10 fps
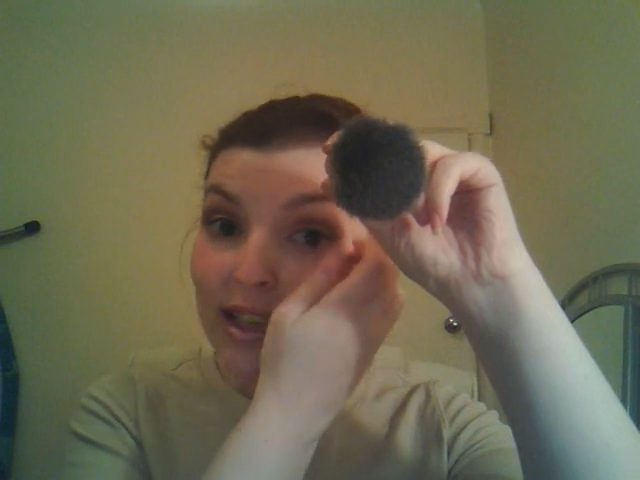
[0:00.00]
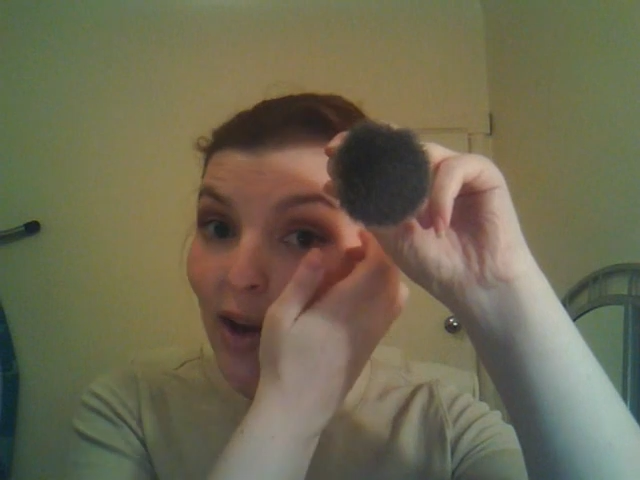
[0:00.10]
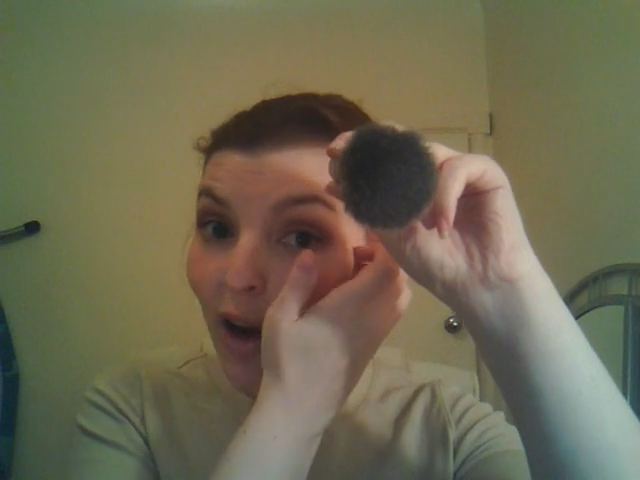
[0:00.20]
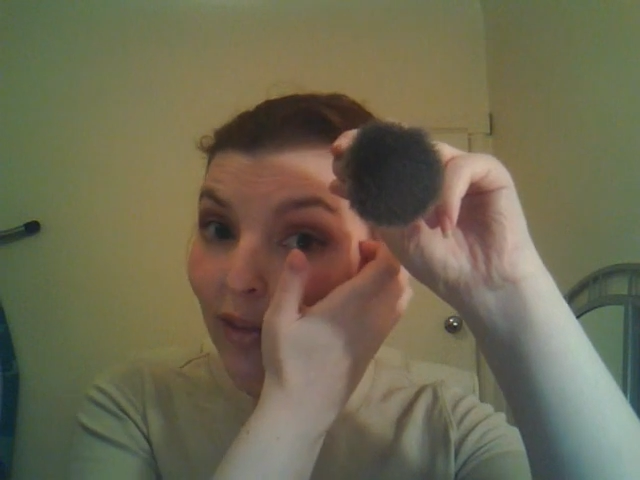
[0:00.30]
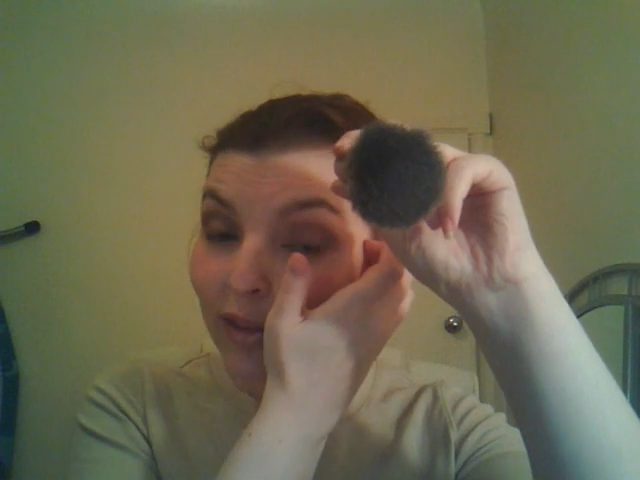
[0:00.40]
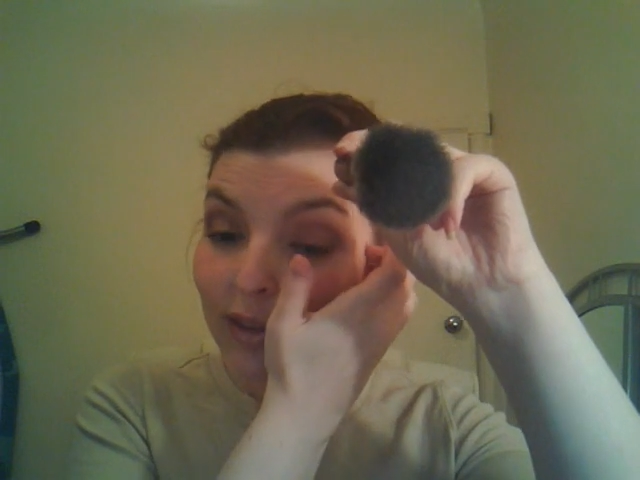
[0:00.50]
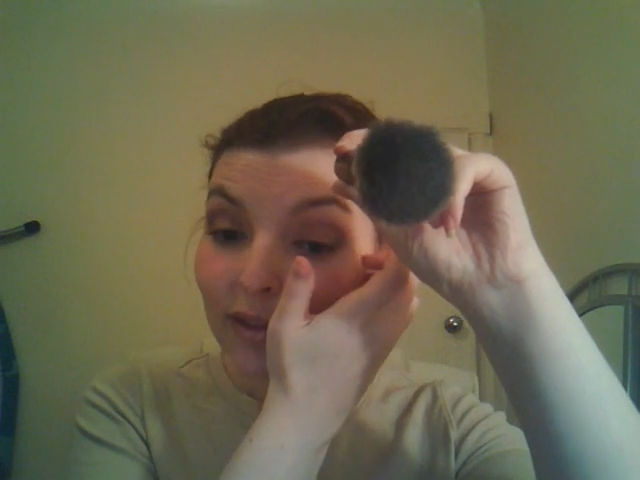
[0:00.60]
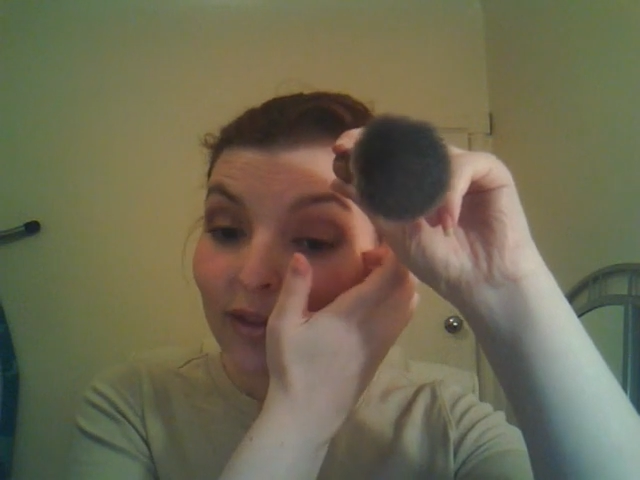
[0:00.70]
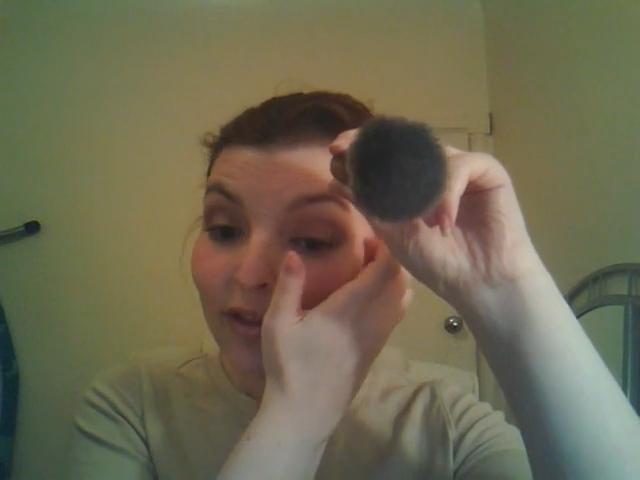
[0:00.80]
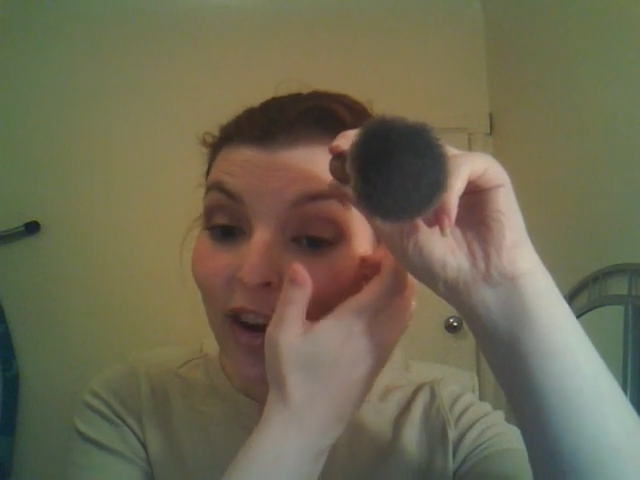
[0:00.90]
soft,
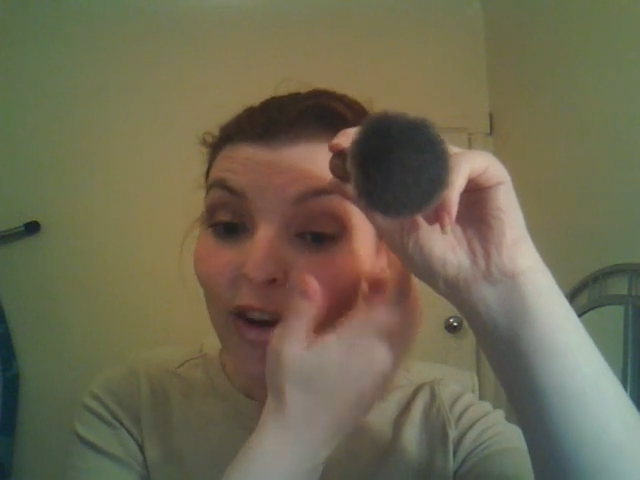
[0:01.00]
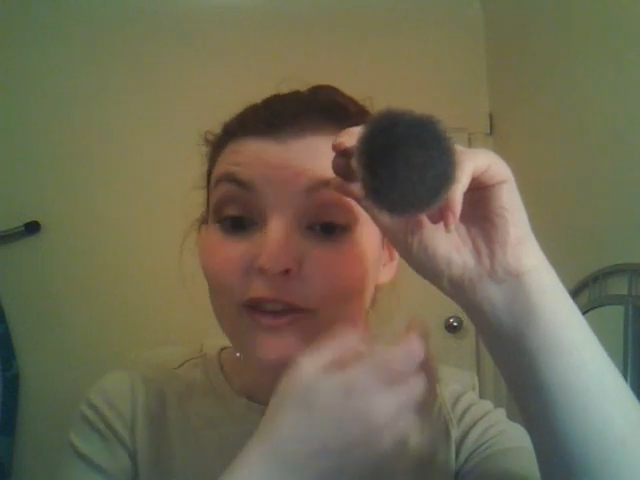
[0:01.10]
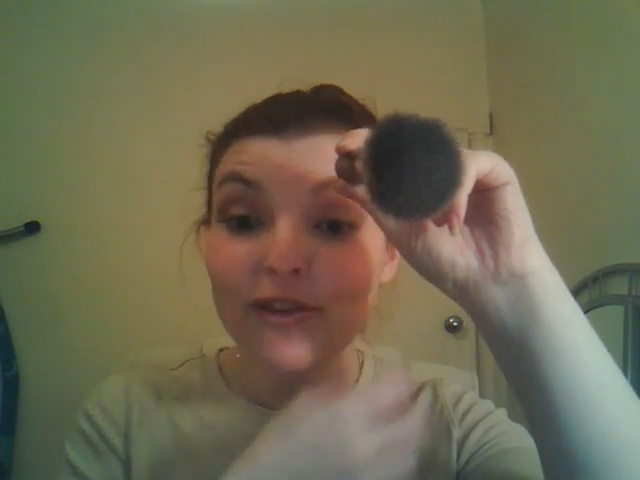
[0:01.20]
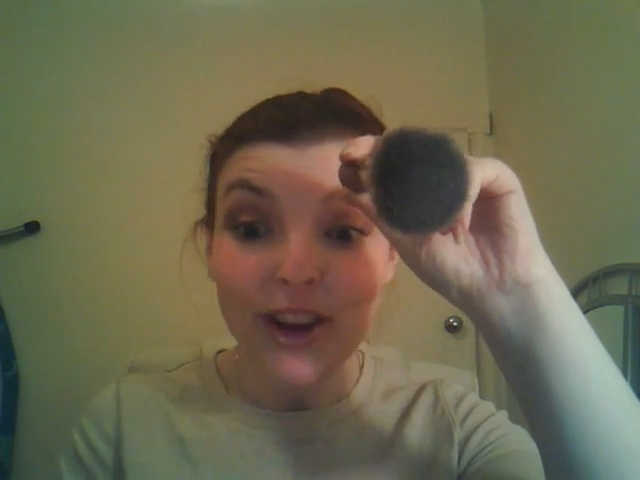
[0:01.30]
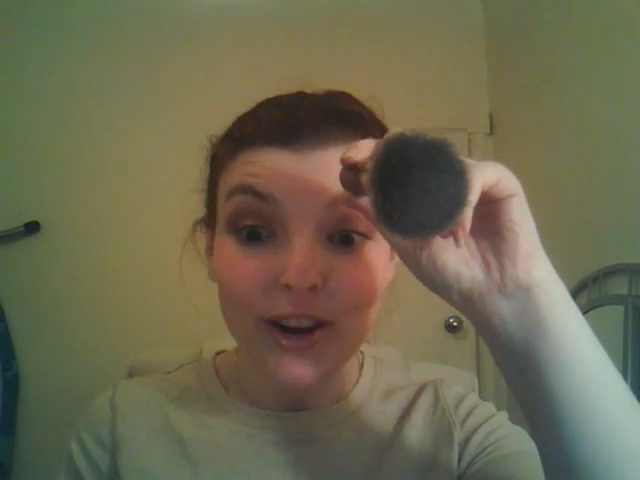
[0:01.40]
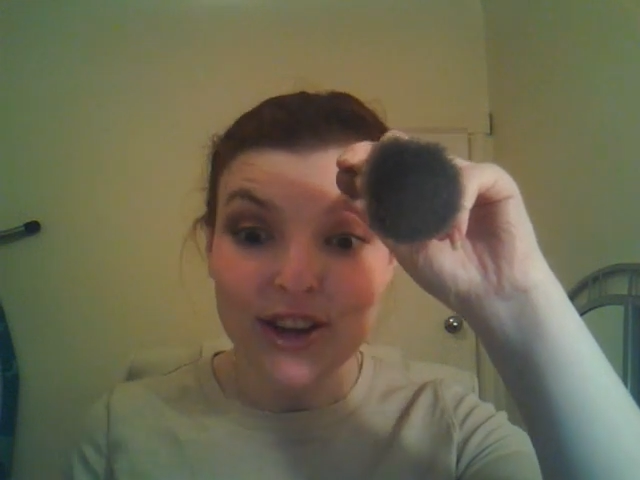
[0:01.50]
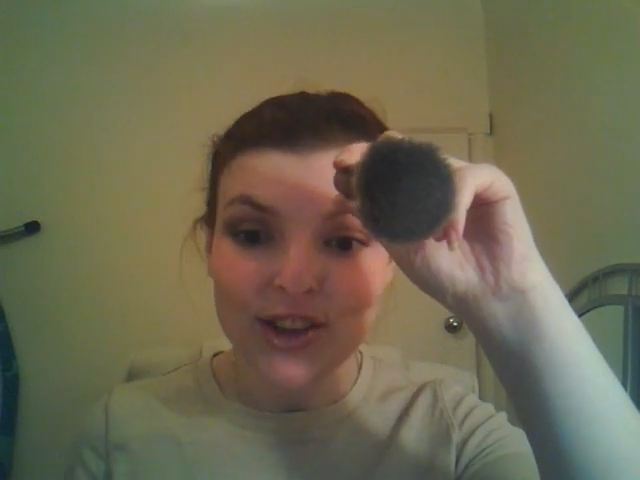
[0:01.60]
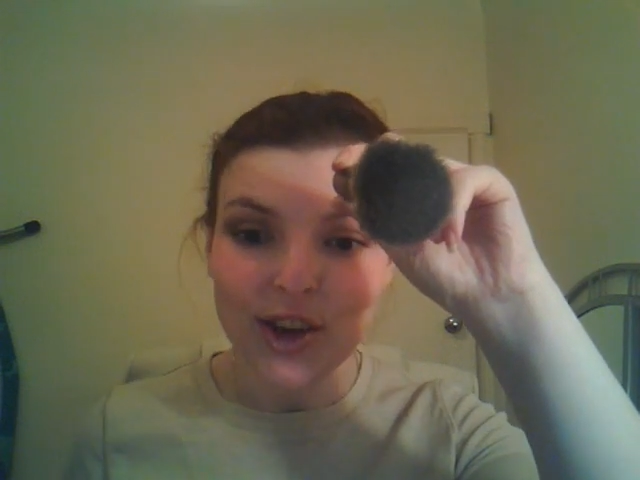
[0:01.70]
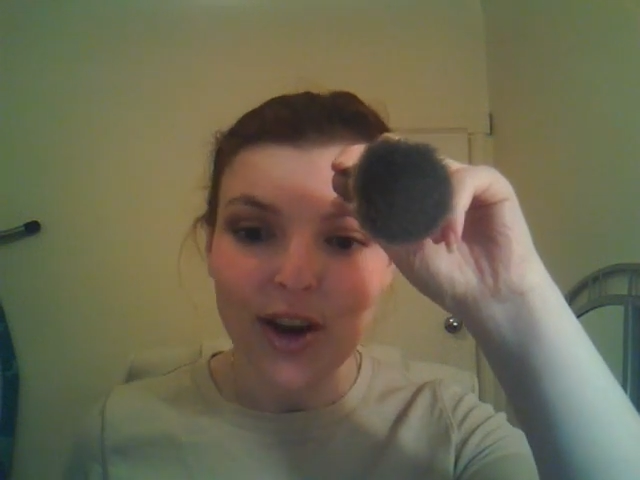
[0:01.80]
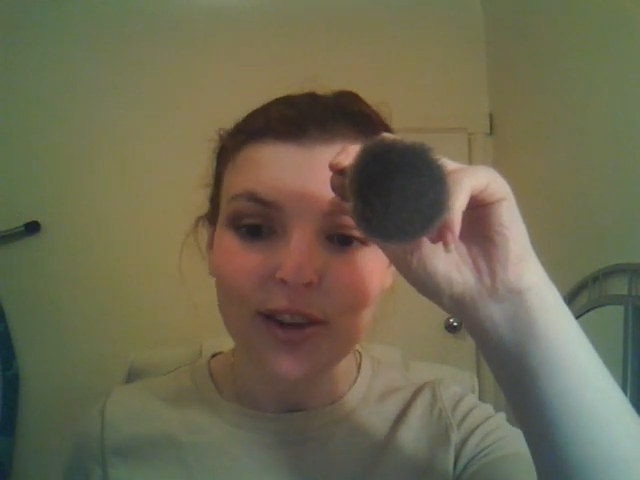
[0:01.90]
very, very
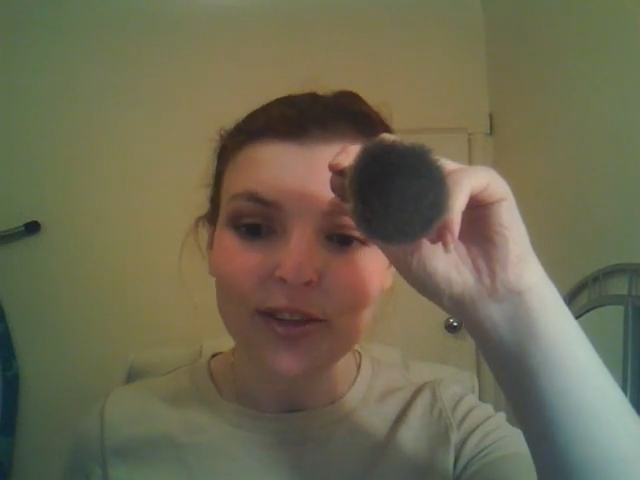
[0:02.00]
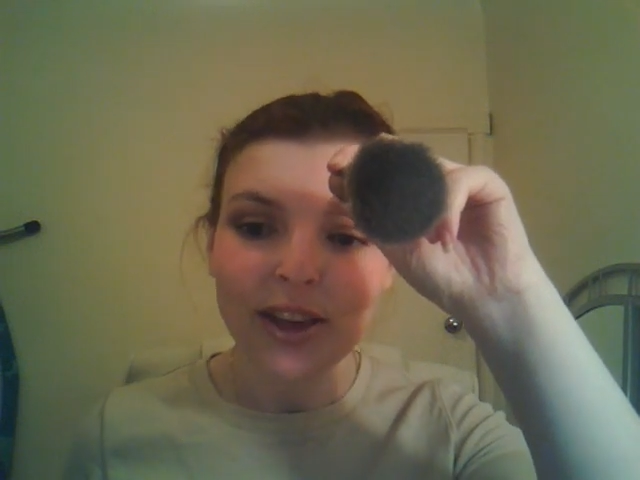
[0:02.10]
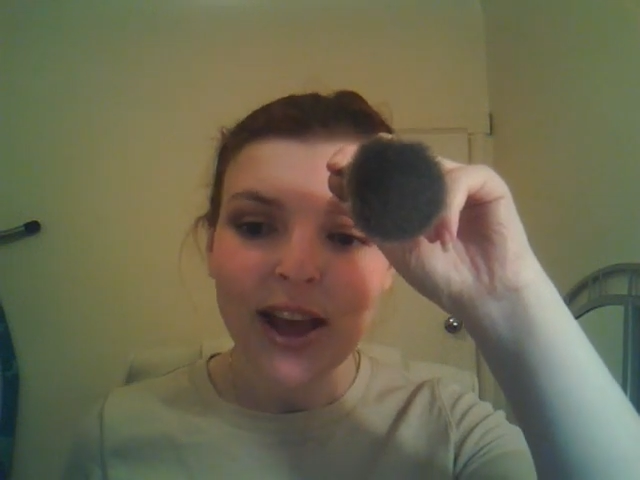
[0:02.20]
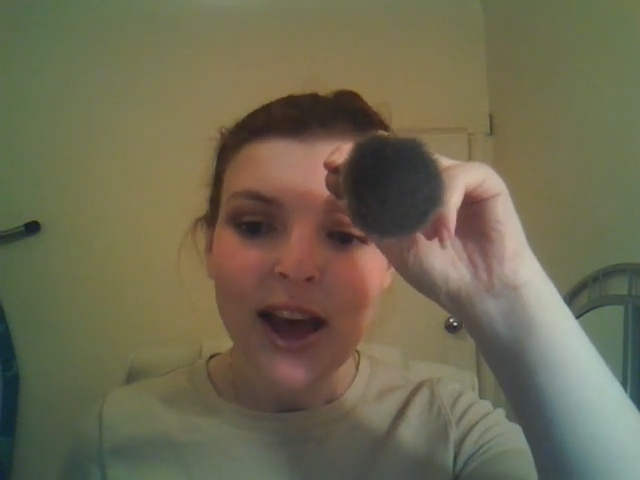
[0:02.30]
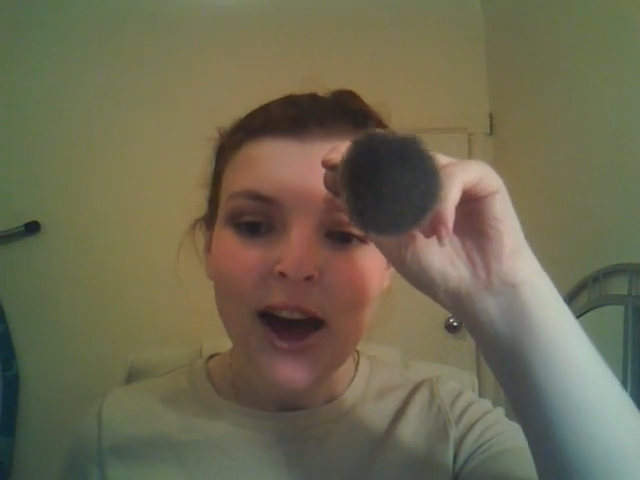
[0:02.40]
soft.